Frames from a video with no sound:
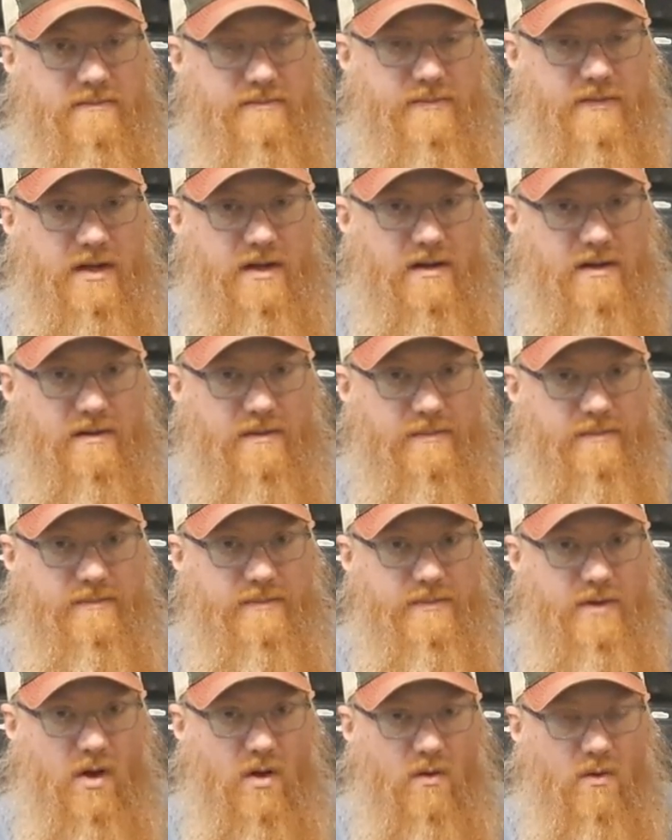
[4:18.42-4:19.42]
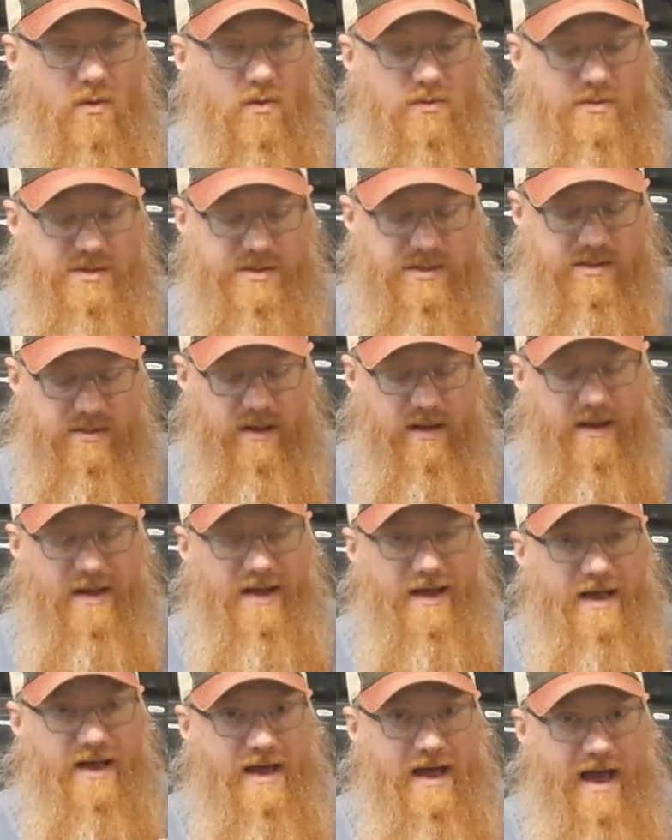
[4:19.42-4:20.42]
um, holes
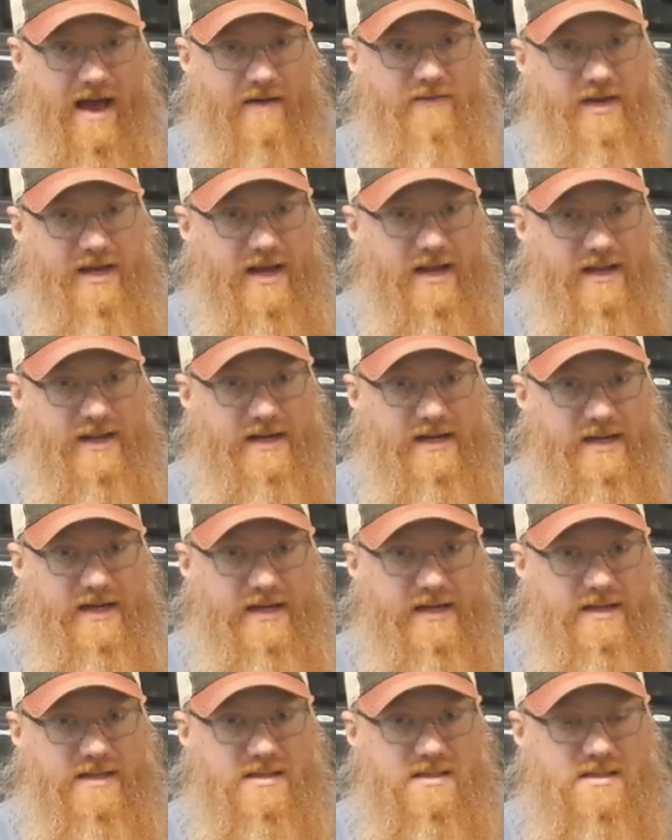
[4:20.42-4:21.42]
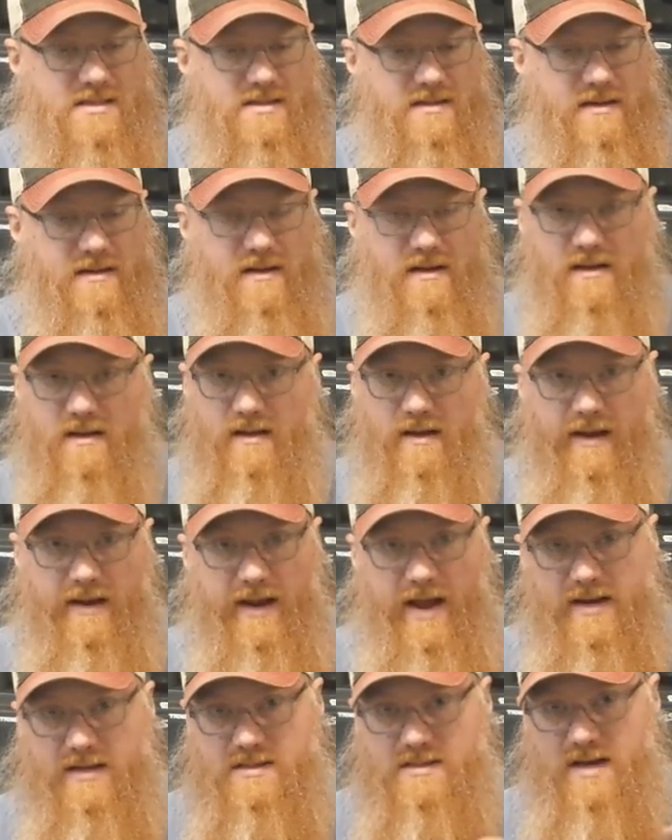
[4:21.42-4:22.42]
having LEDs, and
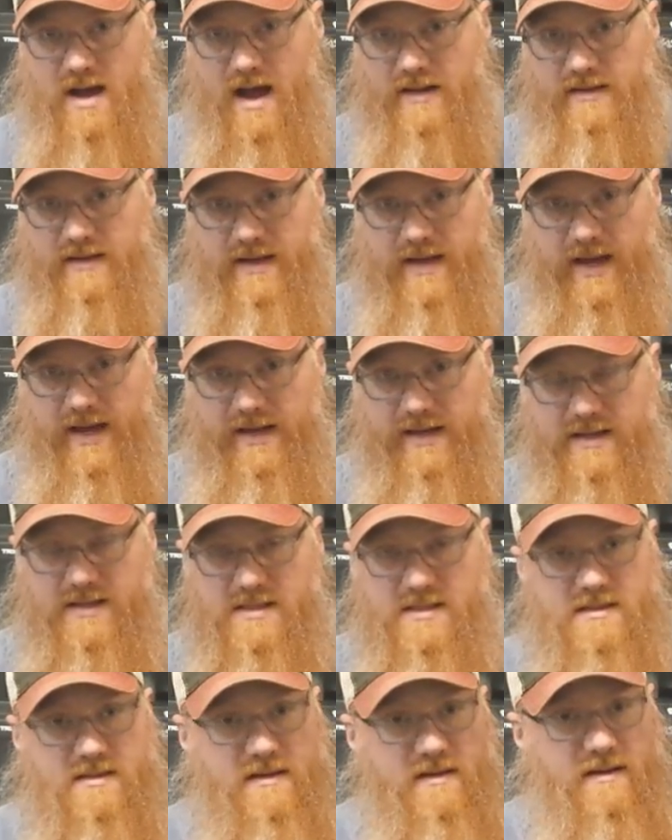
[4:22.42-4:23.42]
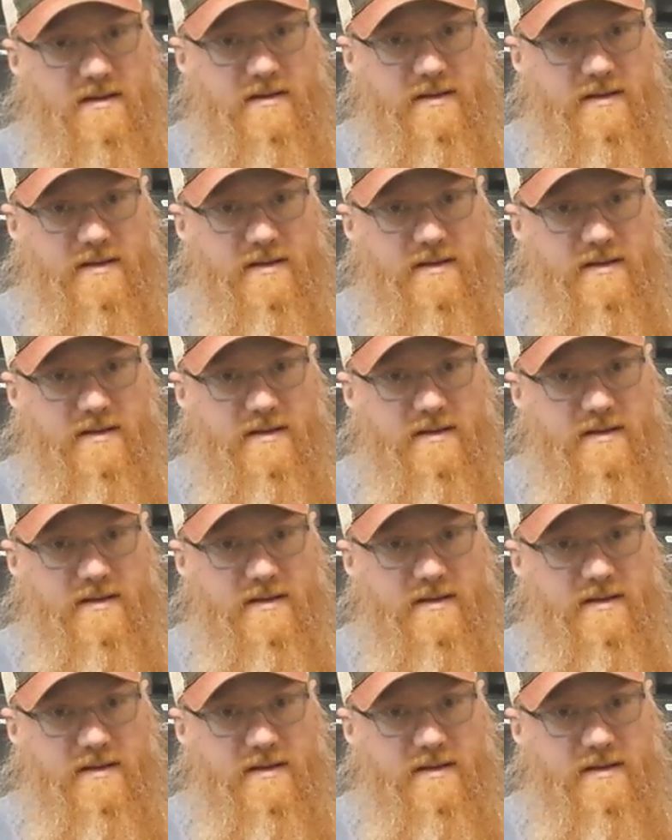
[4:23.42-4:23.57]
that is not the case.